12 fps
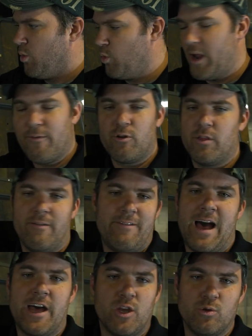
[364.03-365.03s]
whatever the
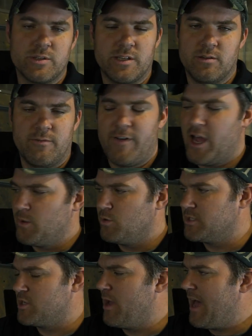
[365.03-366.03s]

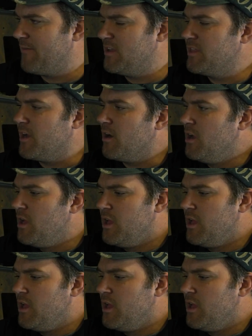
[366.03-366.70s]
valuables that you have in there.